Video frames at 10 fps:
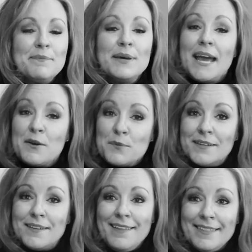But I
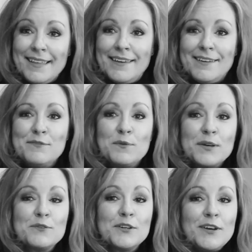will not live
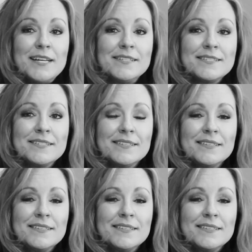with regrets,